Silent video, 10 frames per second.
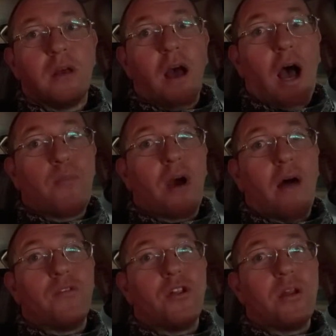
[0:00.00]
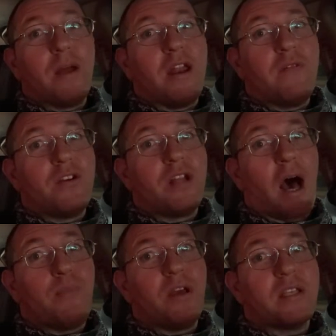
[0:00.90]
I'm convoluting many different
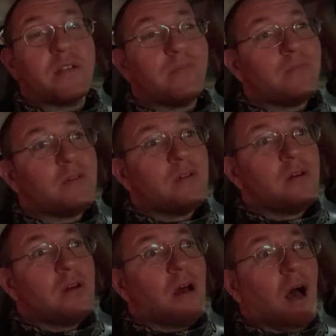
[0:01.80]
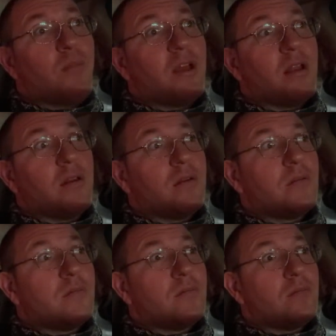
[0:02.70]
topics. I mean,
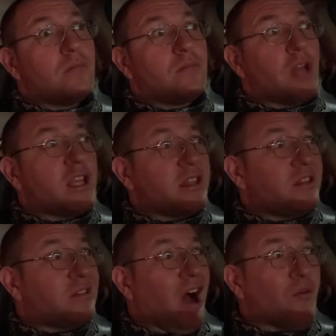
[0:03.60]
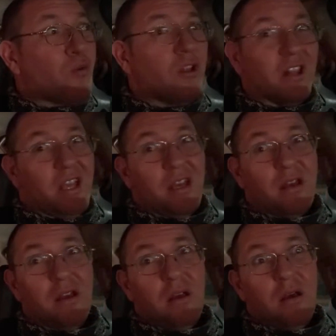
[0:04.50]
not really.
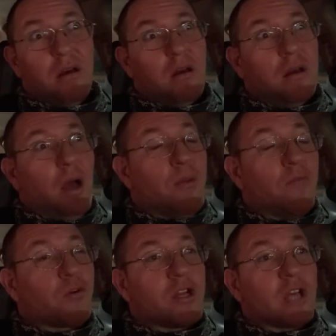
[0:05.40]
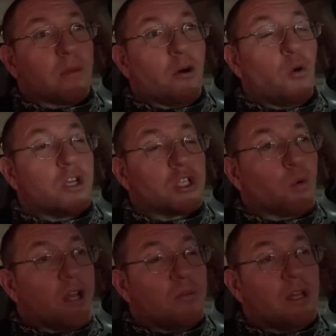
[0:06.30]
I mean, if we're going to talk about who has a
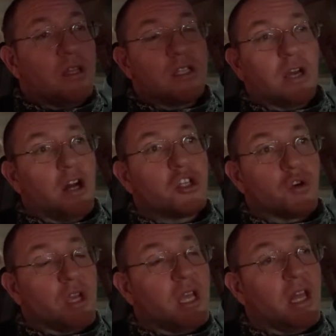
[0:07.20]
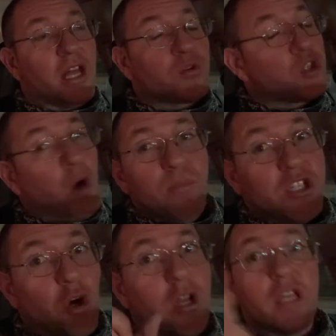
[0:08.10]
right to be in this country, and that's what Trump is
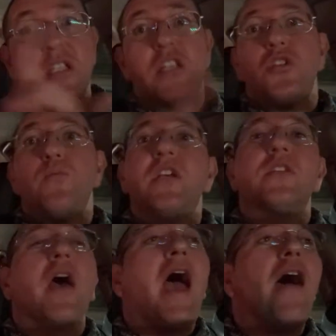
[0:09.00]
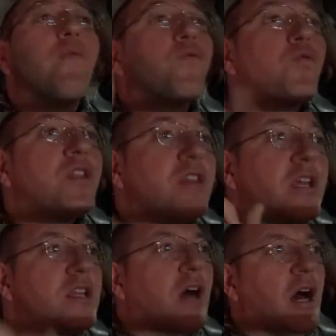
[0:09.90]
turning this into, because everything
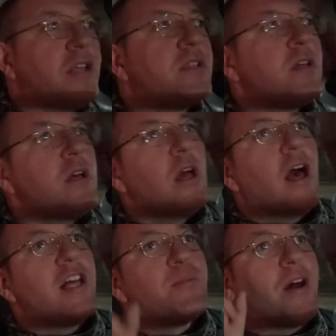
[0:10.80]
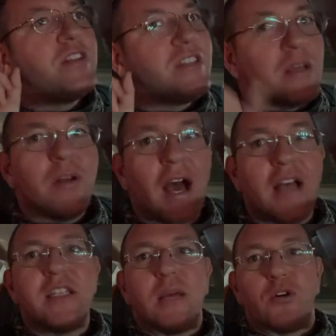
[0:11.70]
he does is about
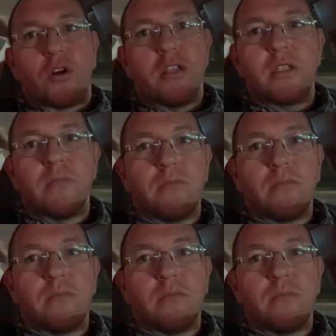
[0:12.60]
demonizing immigrants.